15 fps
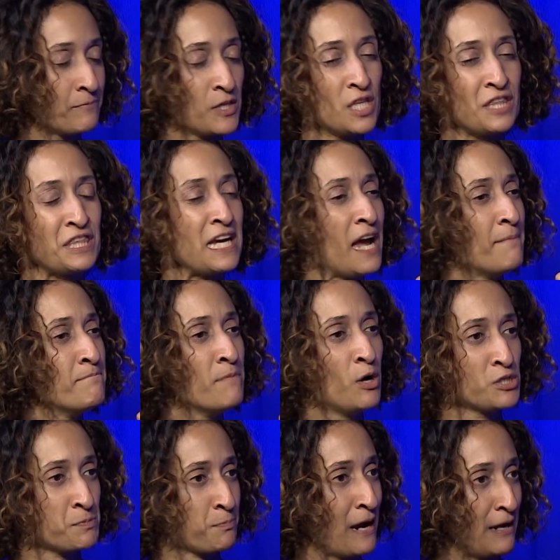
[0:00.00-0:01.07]
The thing I'm
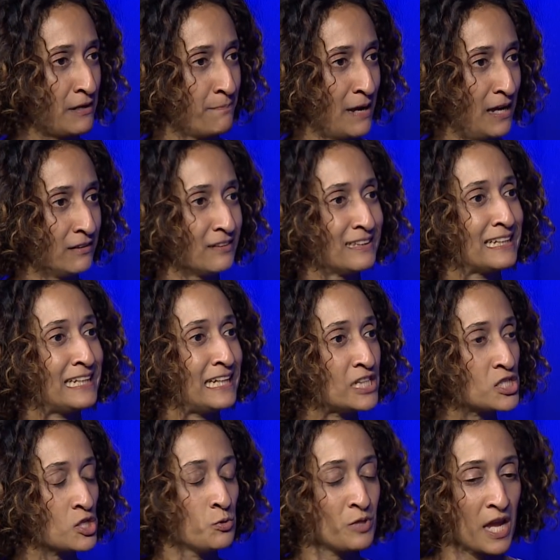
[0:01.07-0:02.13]
most proud about are the
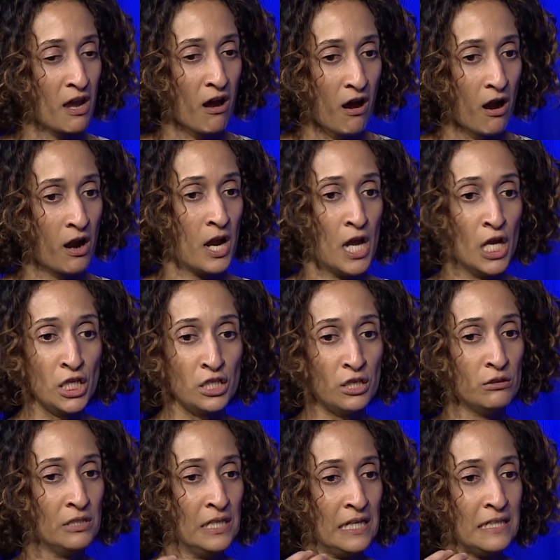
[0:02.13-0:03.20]
kids who they are.
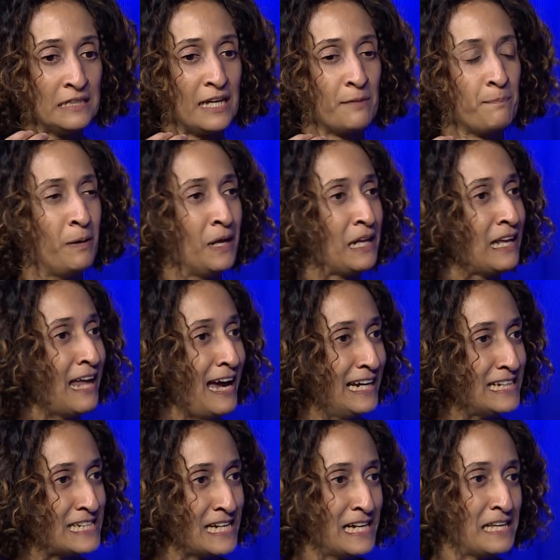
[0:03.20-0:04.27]
They're
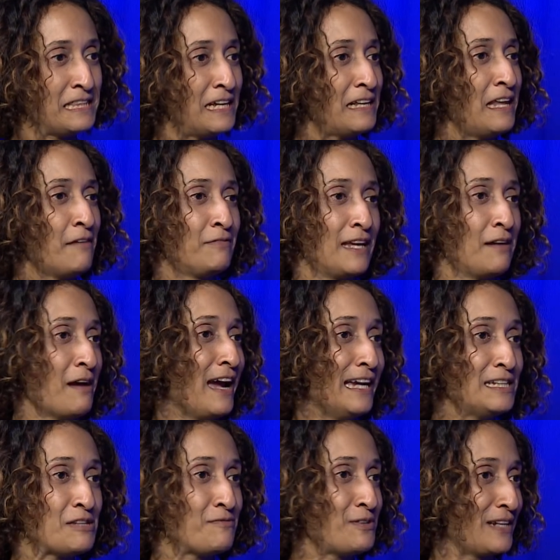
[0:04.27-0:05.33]
polite. They're lovely. I
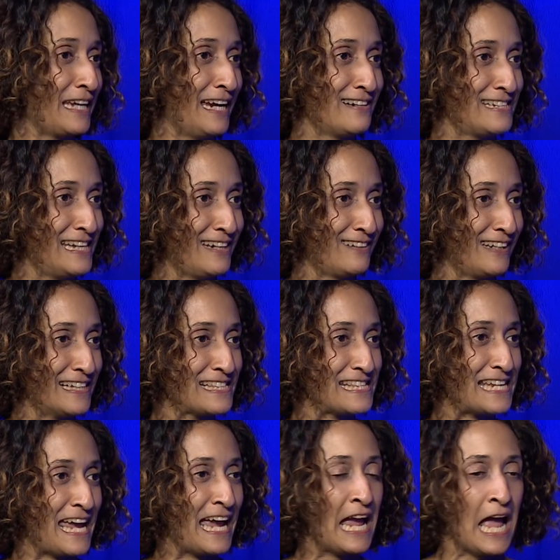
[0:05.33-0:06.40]
interviewed a caretaker
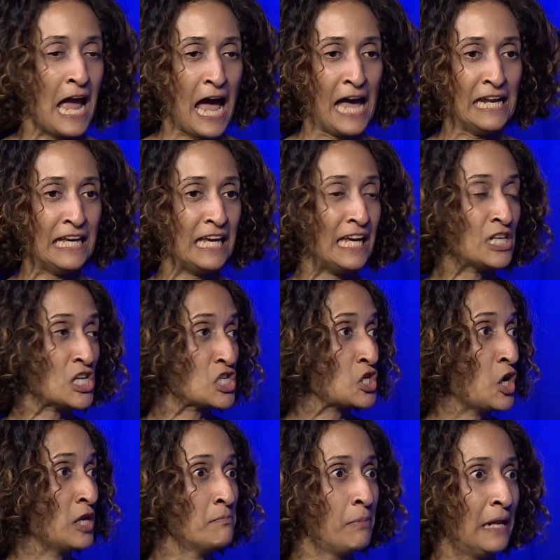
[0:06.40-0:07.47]
yesterday, and he just
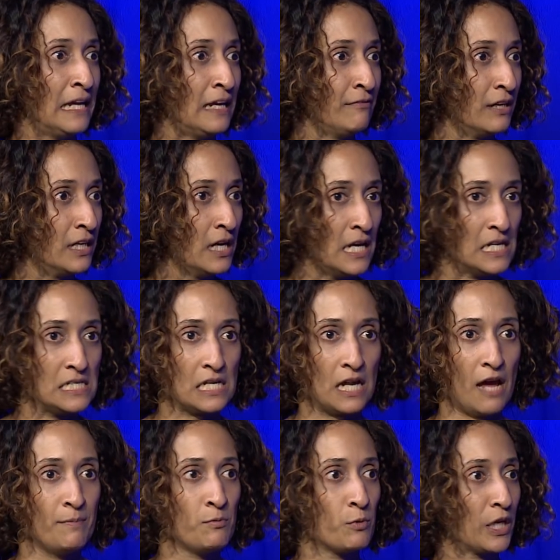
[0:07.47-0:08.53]
couldn't believe it. He said,
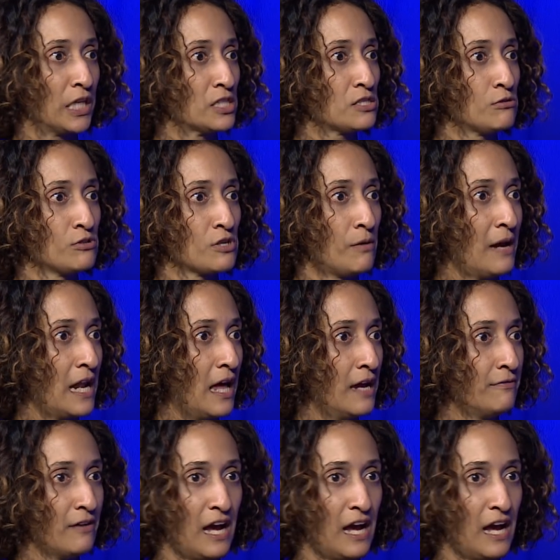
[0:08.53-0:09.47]
I've been working in schools all my life.